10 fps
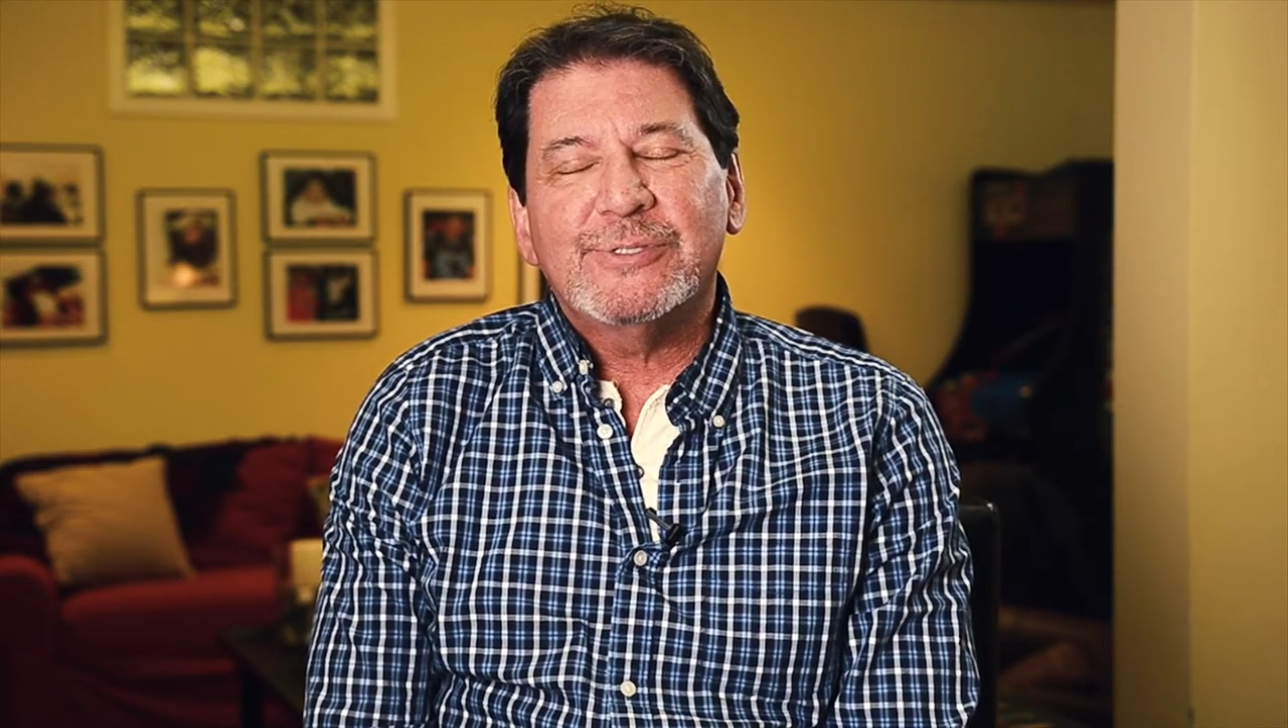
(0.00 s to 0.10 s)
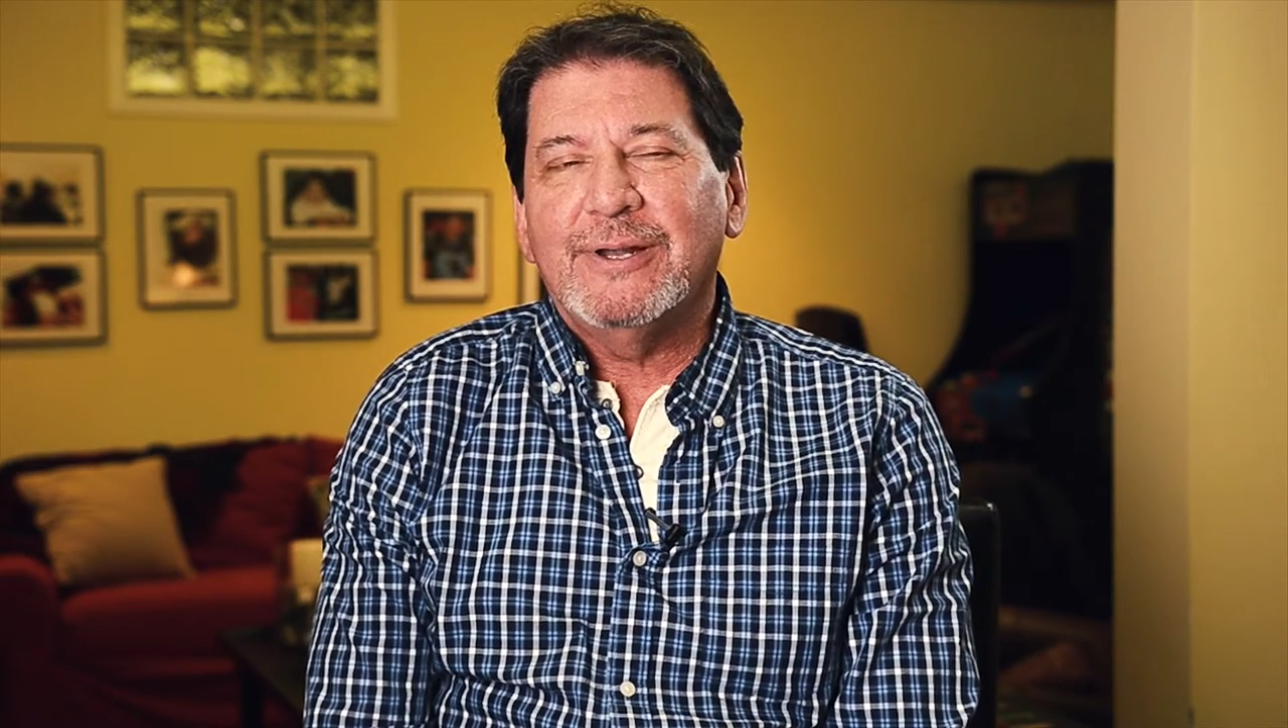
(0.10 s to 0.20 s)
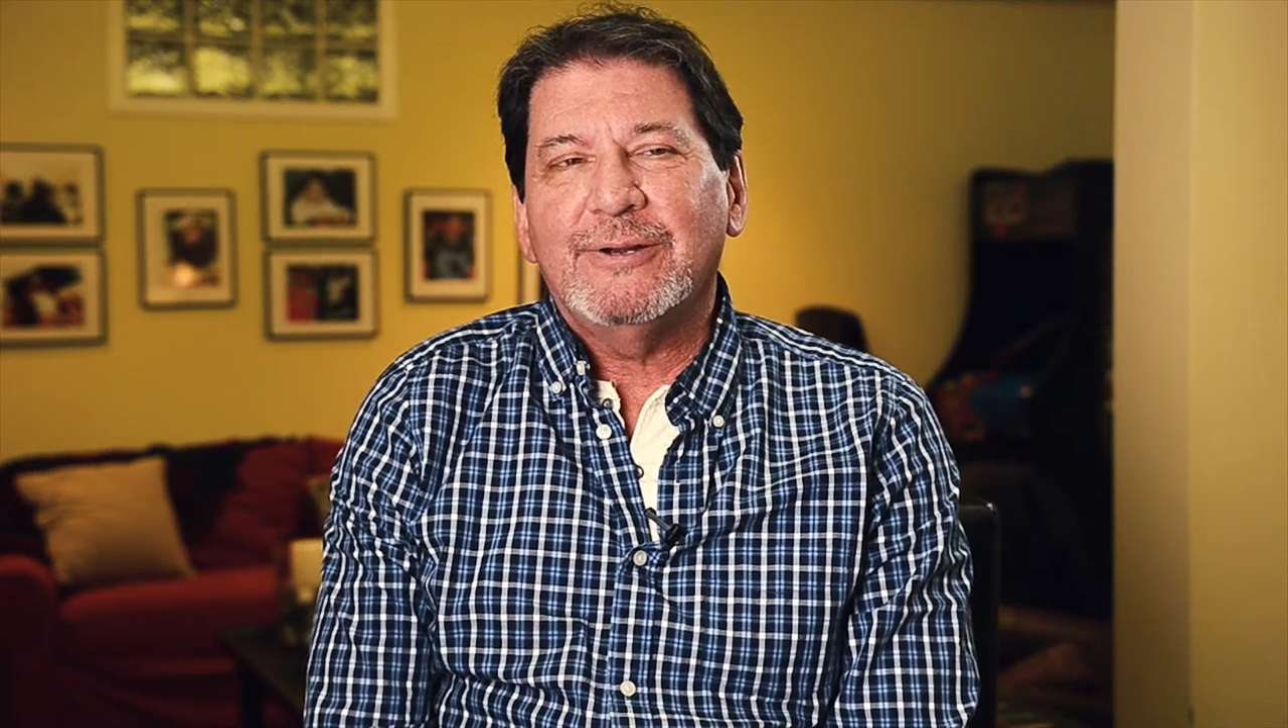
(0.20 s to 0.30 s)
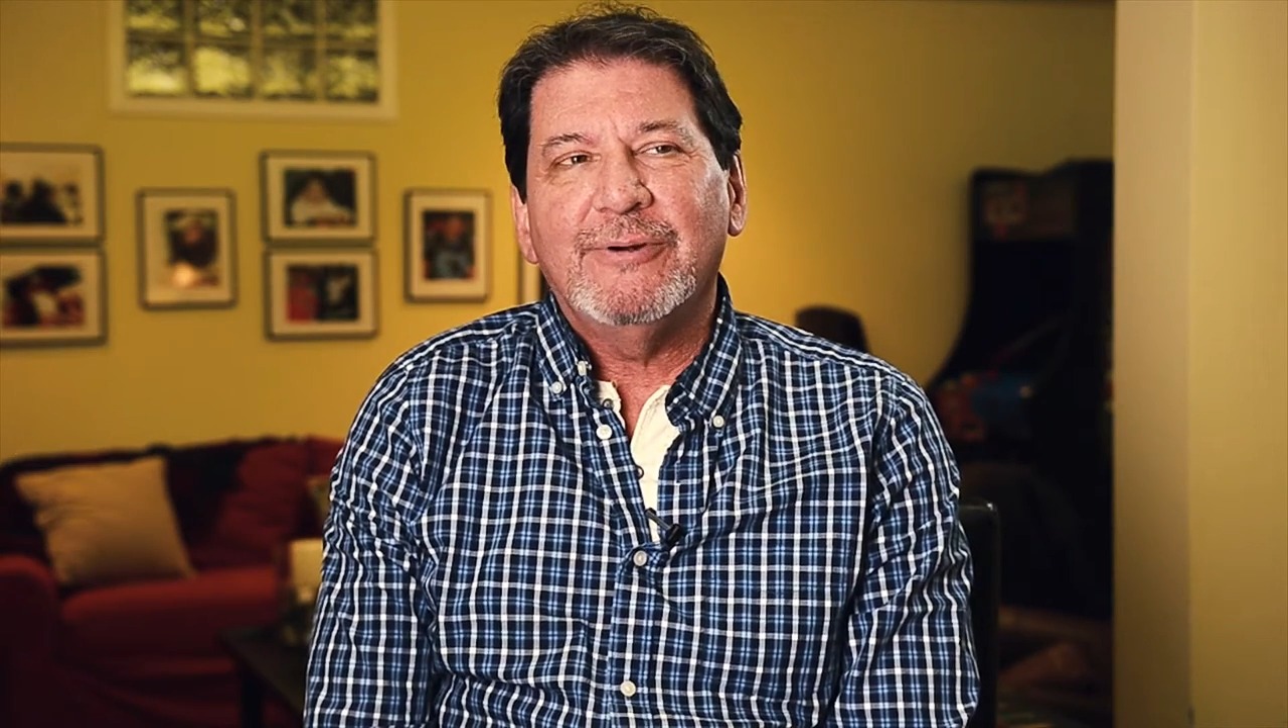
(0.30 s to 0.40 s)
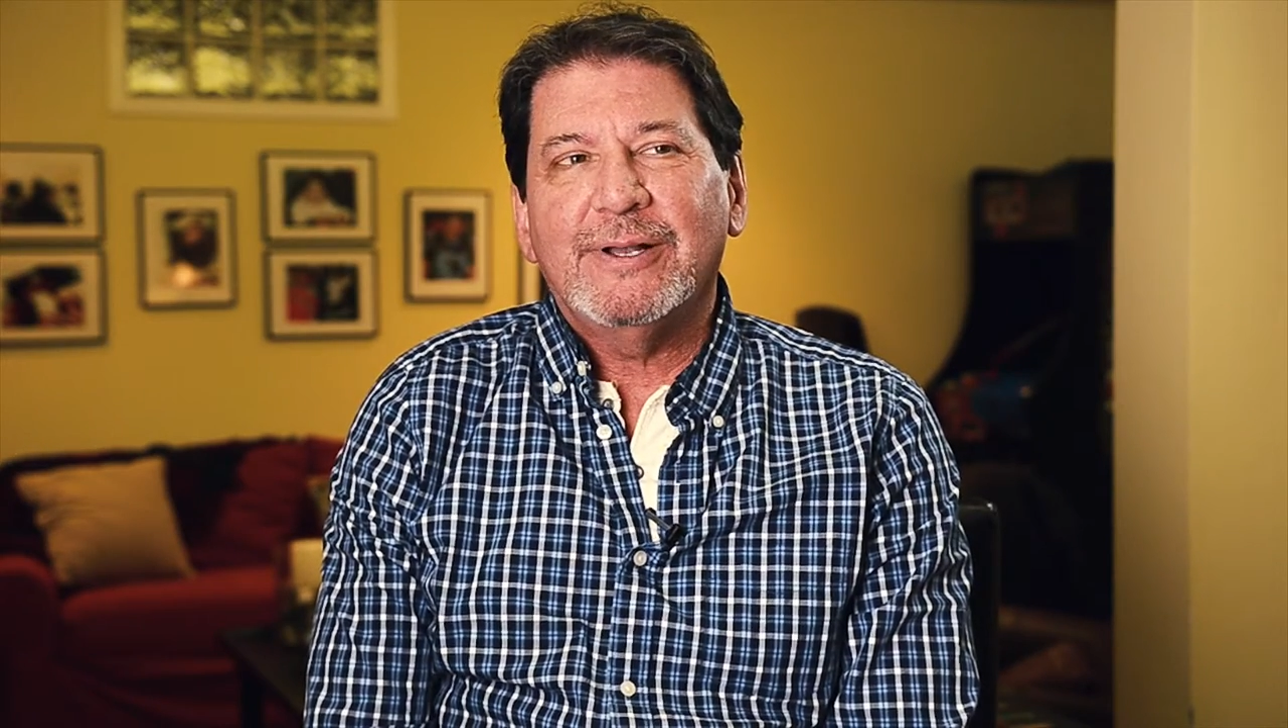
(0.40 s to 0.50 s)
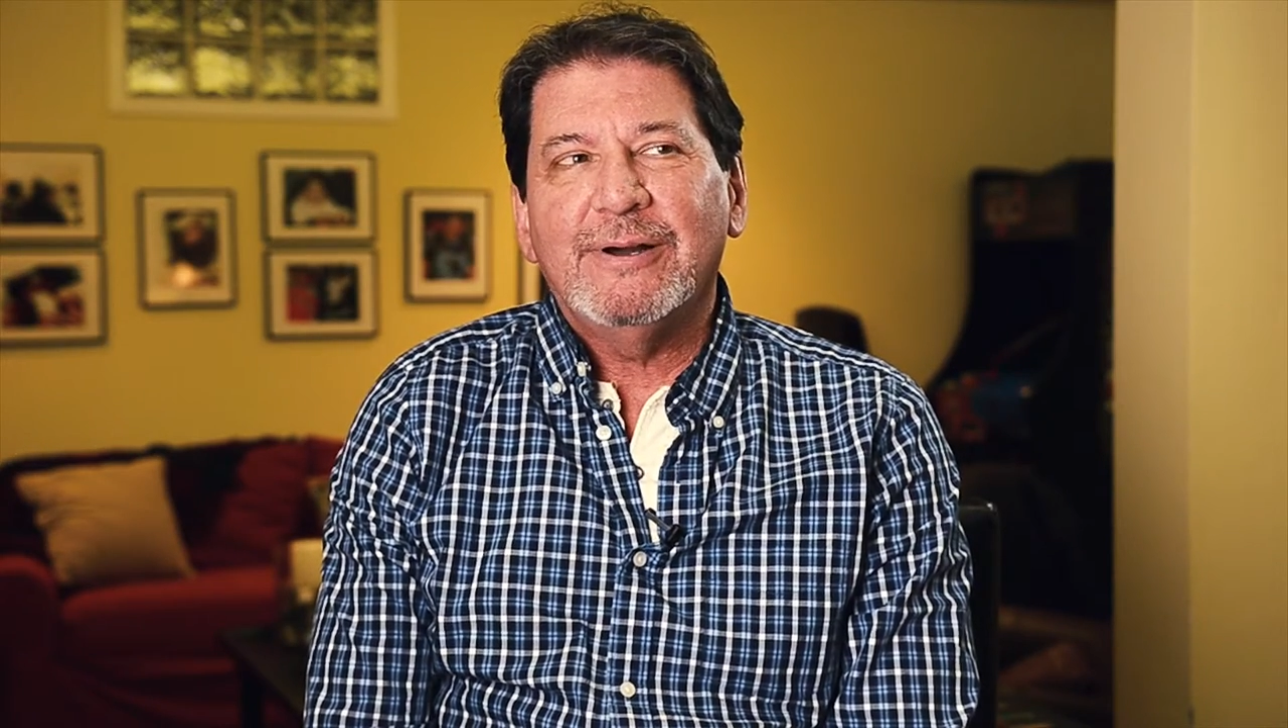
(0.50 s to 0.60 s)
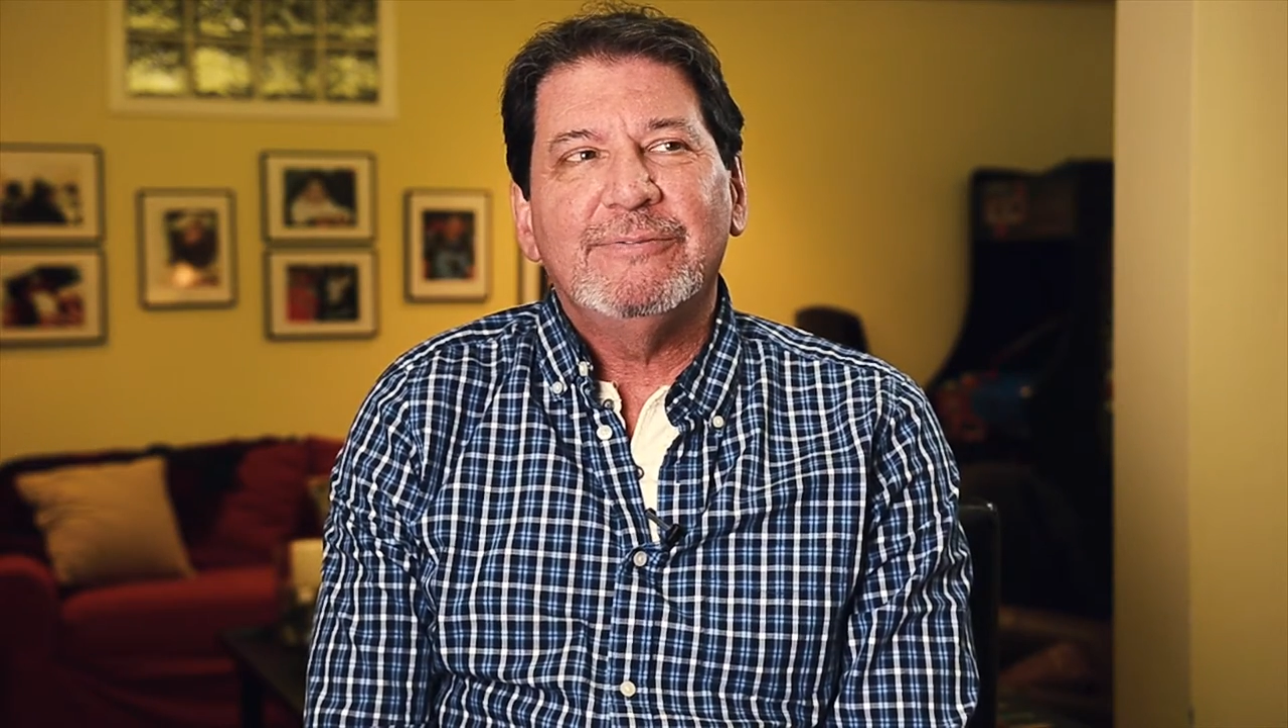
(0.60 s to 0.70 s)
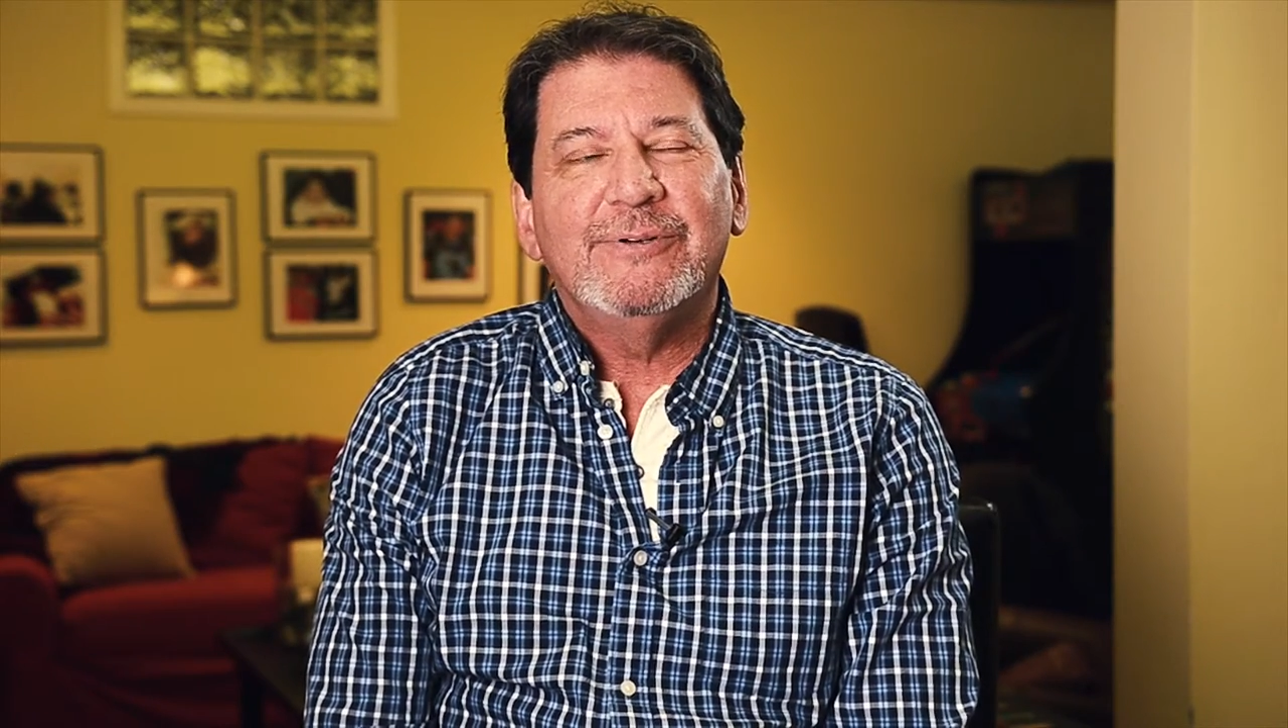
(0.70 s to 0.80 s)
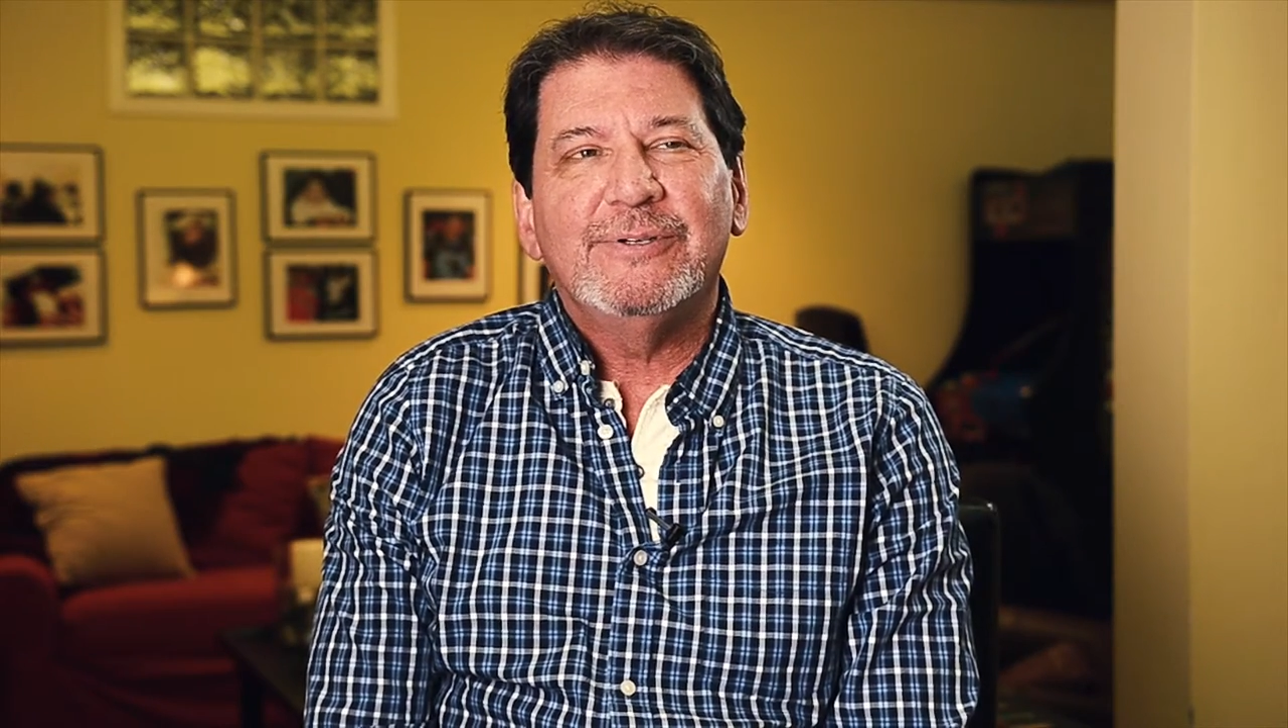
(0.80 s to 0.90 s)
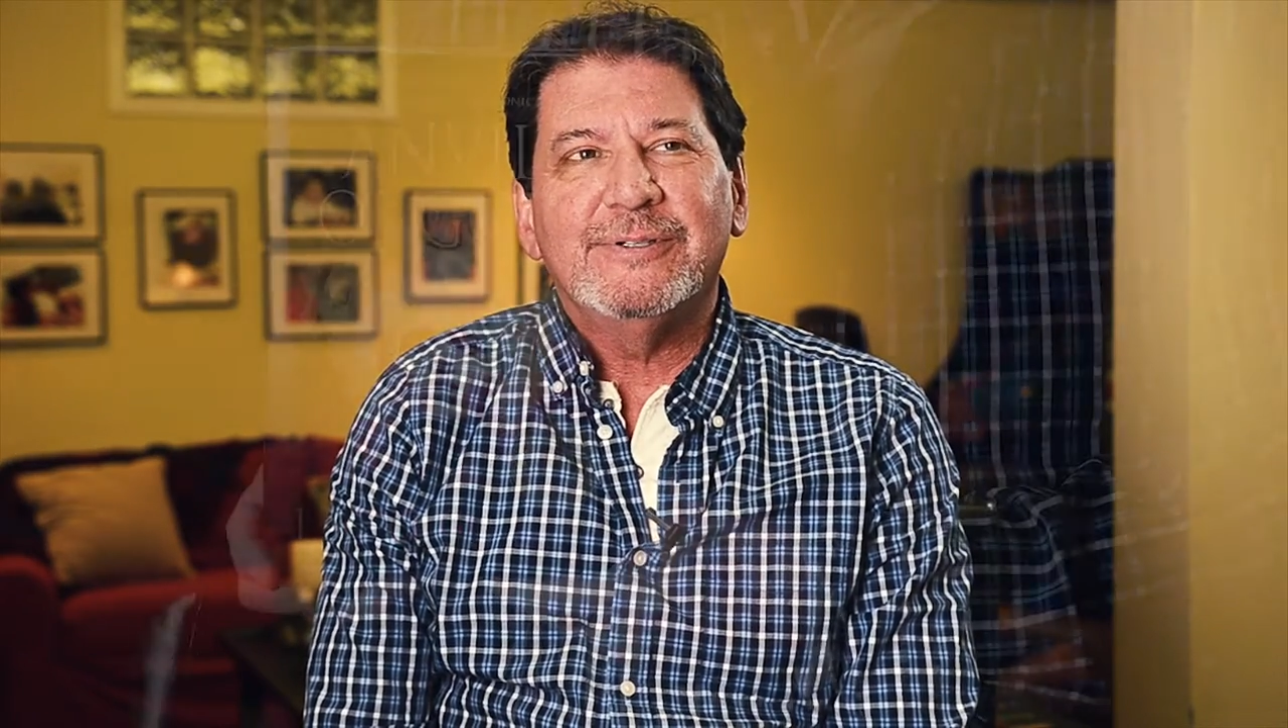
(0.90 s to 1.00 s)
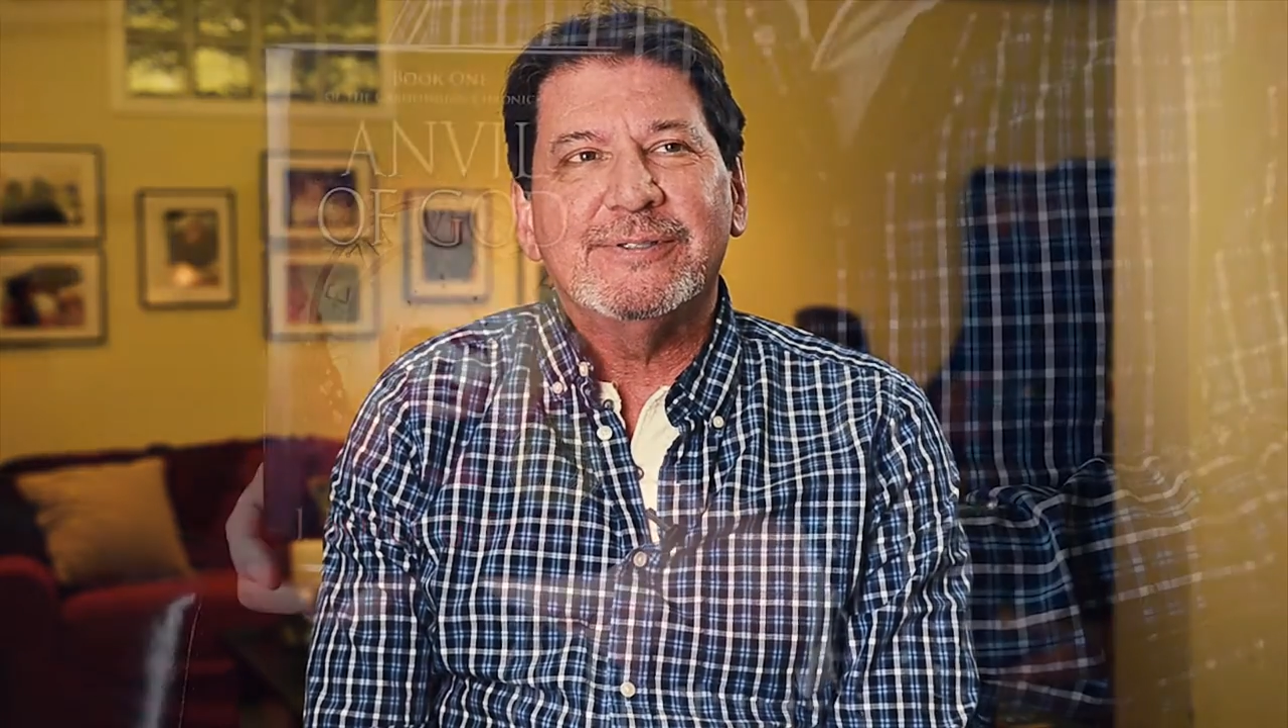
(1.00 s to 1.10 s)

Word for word: It's got a great cover.